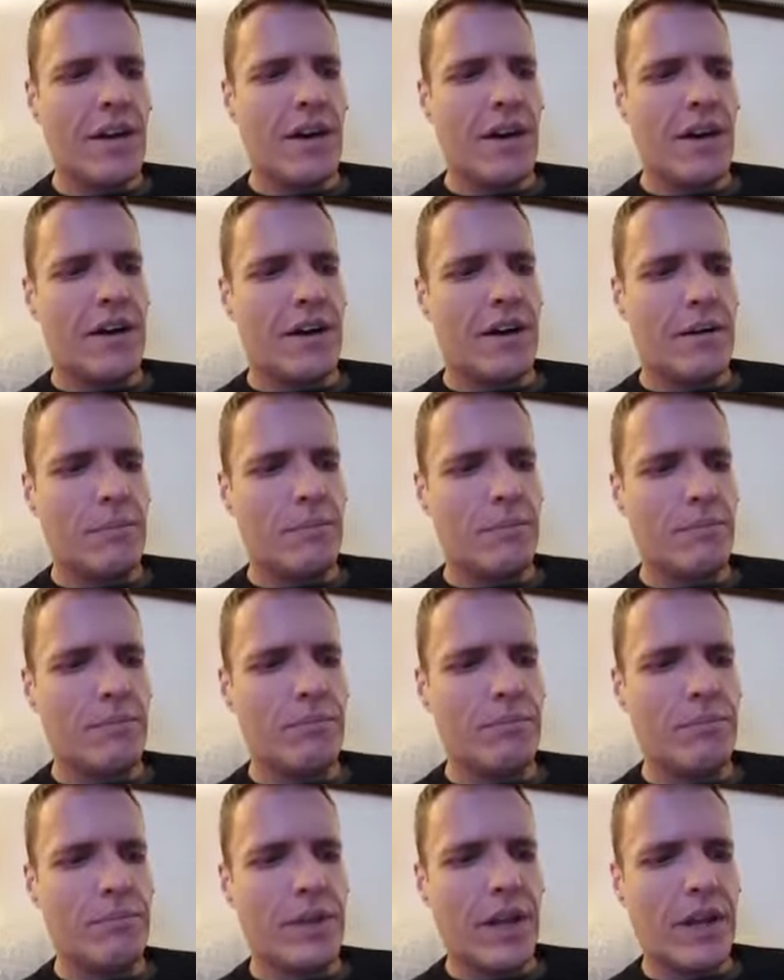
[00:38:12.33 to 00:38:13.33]

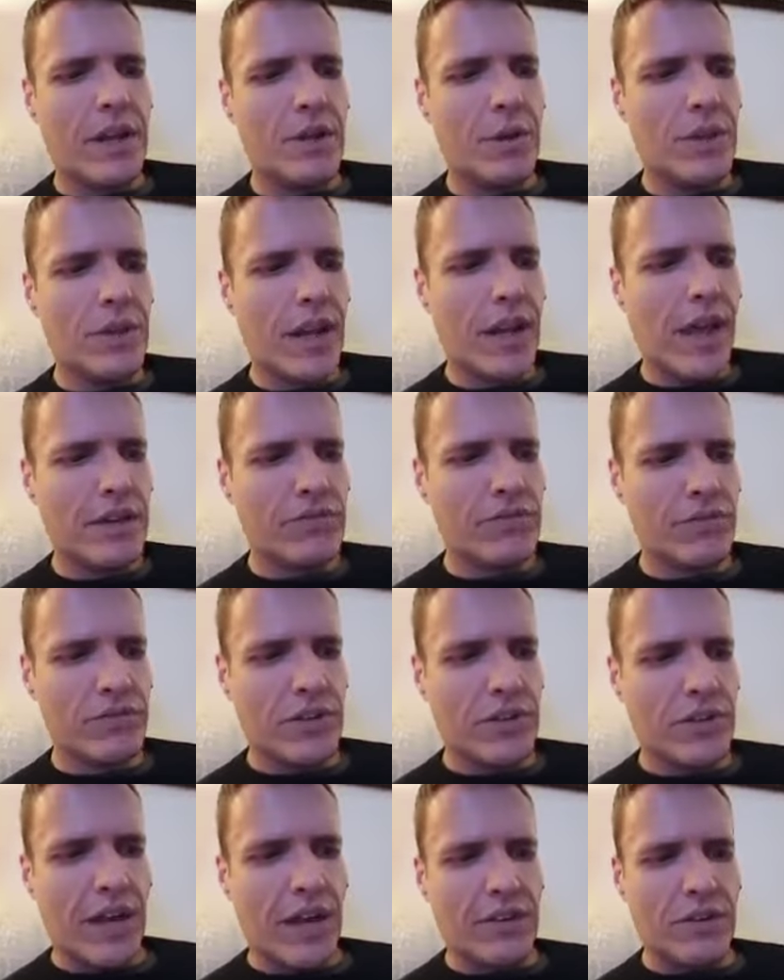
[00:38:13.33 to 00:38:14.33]
And I know that
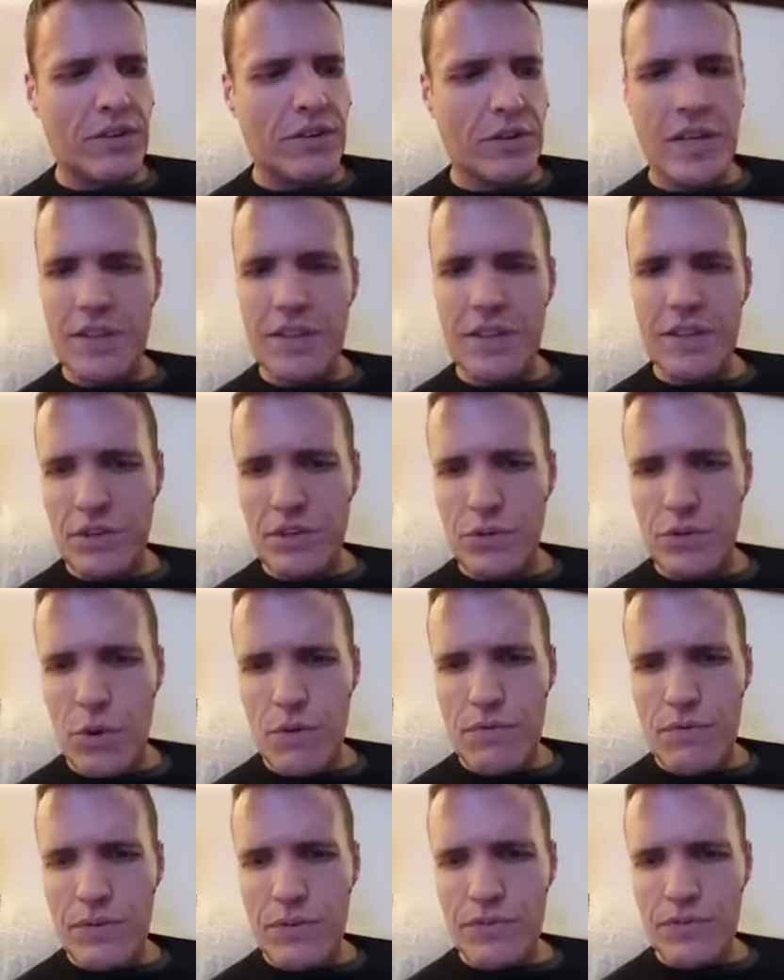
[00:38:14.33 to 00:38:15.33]
exercise, getting the
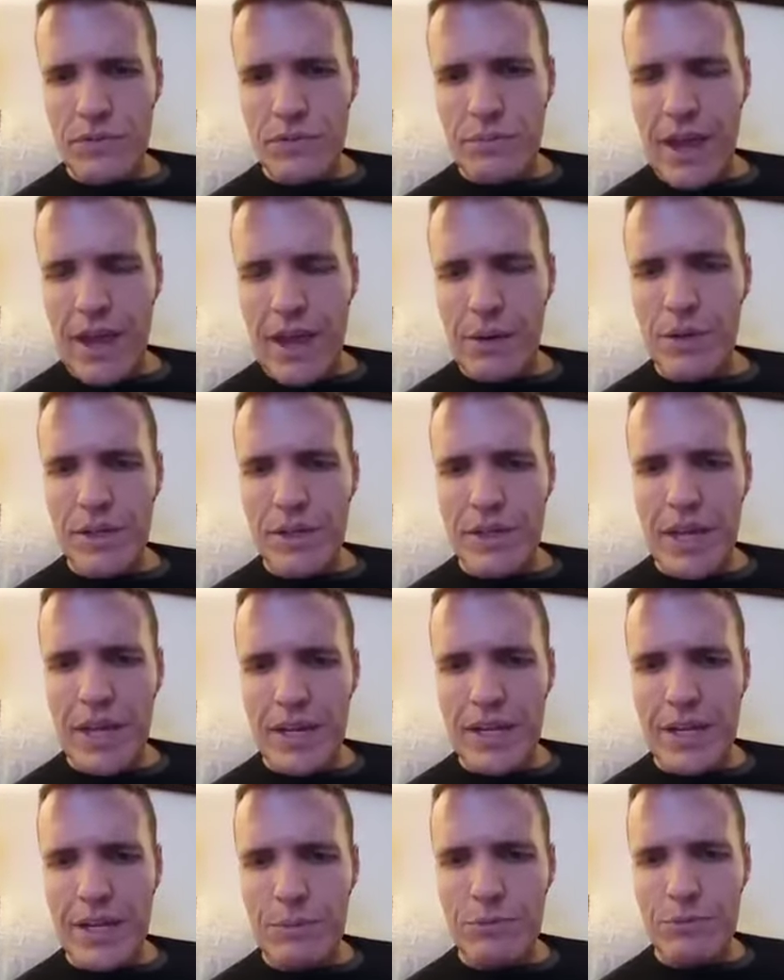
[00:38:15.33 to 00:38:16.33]
endorphins from that really
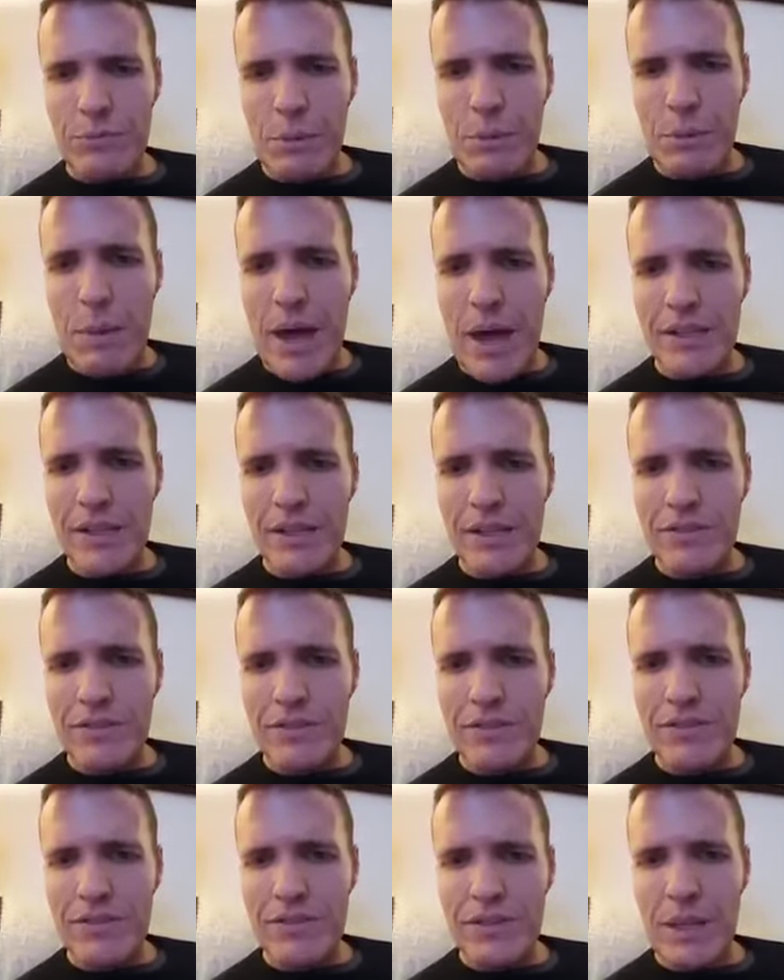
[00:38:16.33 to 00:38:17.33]
kind of keeps me
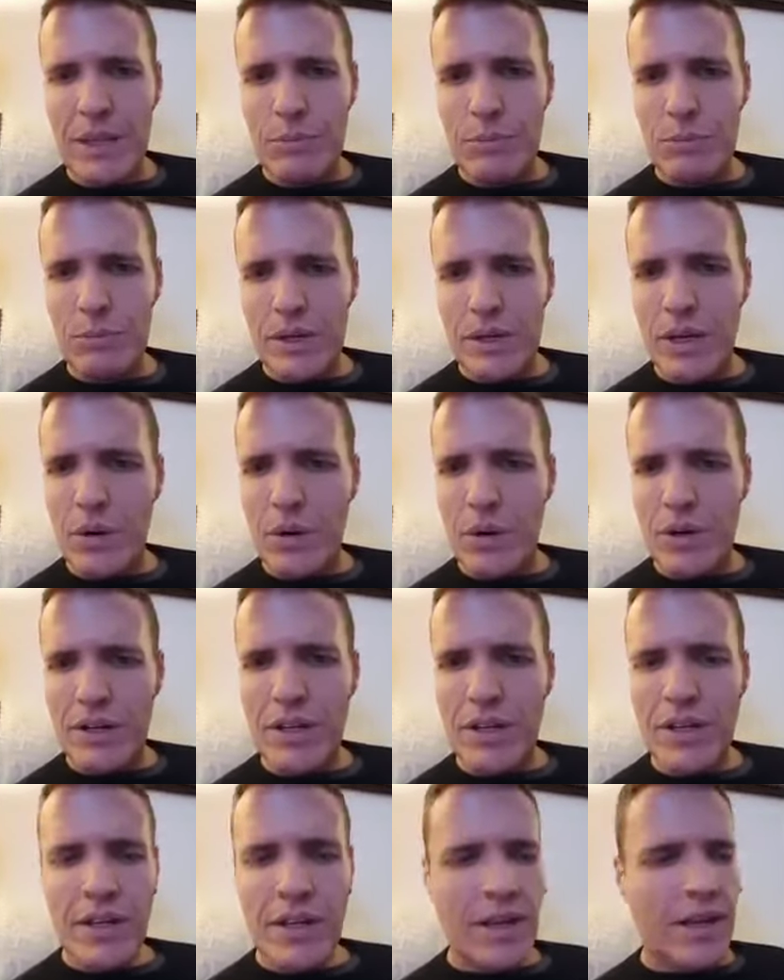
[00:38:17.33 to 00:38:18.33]
balanced and keeps me
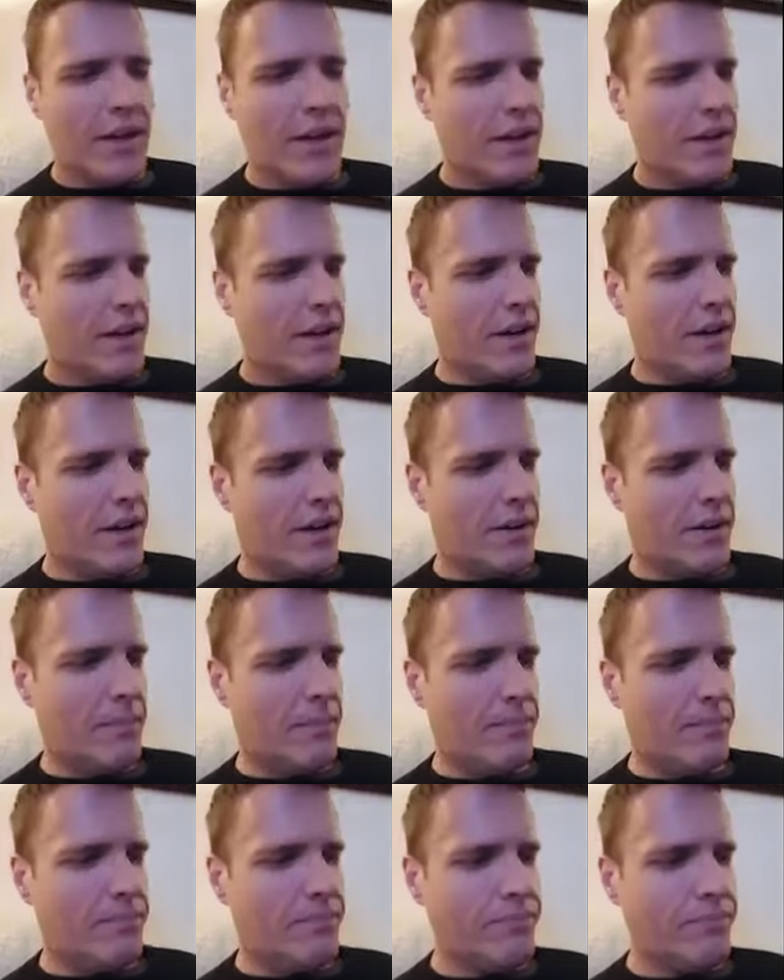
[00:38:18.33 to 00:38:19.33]
going.
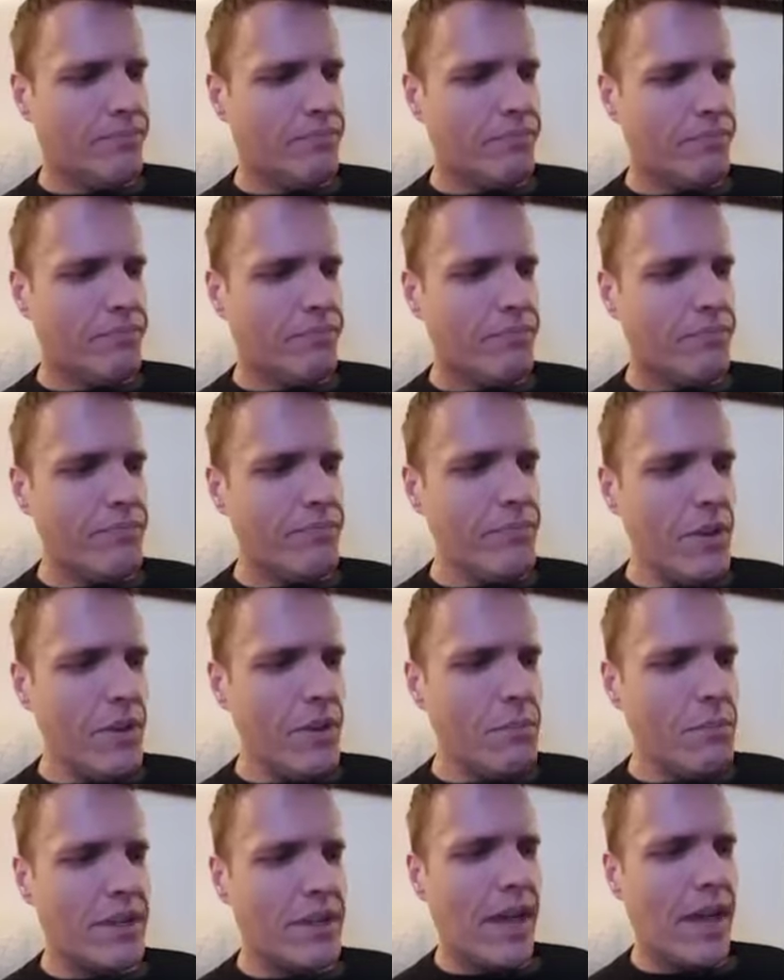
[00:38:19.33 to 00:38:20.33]

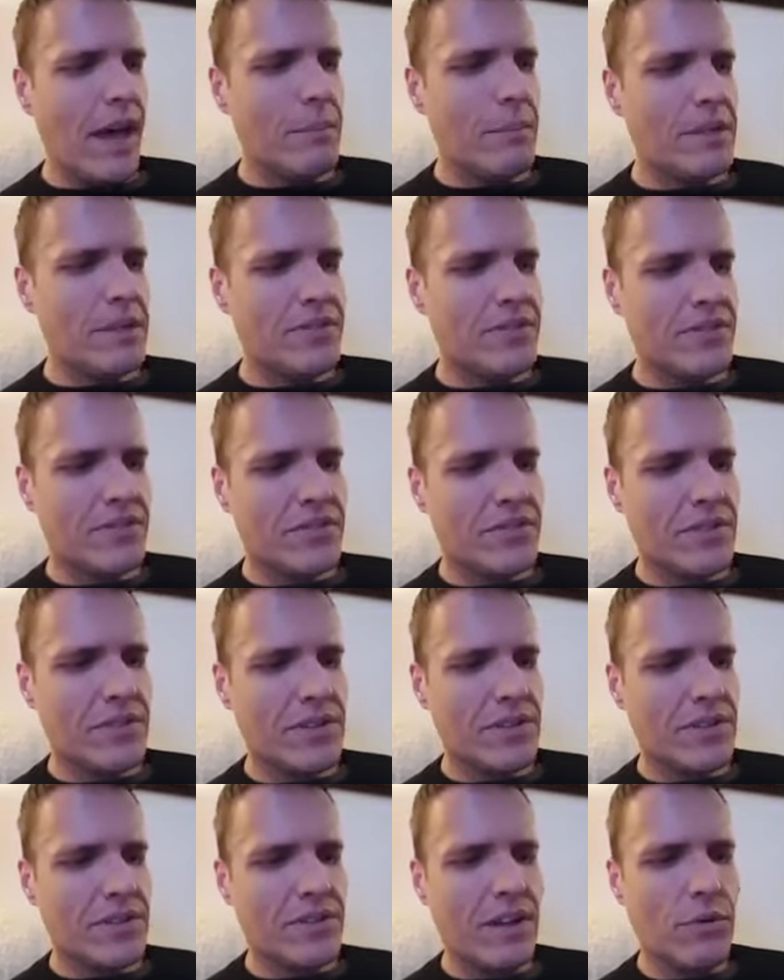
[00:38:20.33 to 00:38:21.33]
But yeah, I mean,
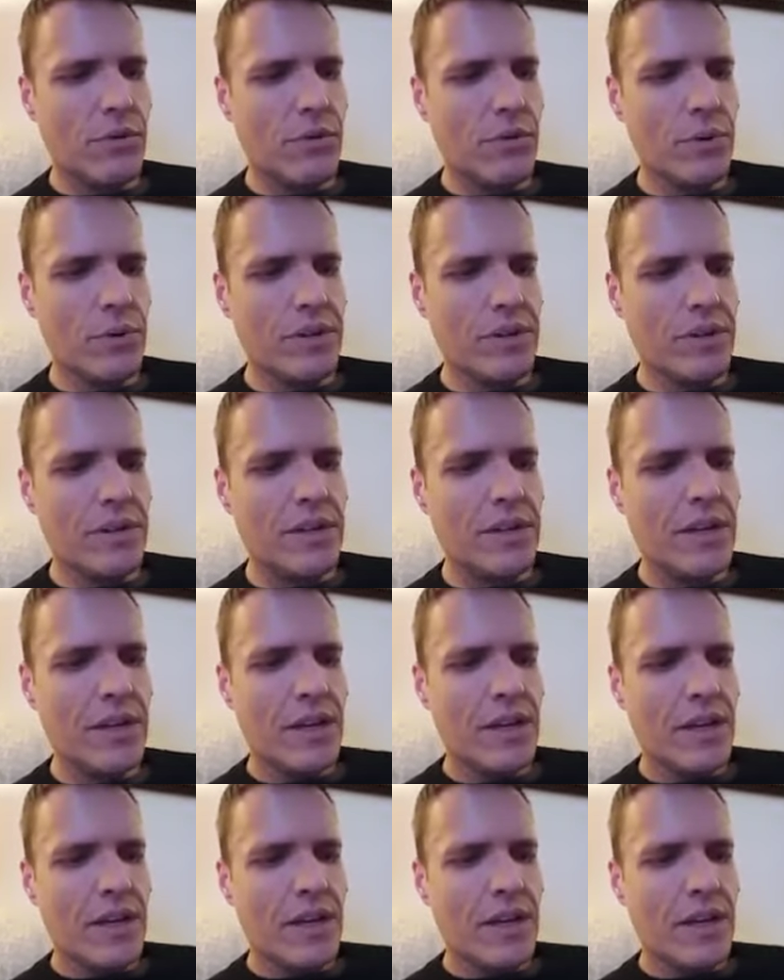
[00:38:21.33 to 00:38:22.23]
it's never really,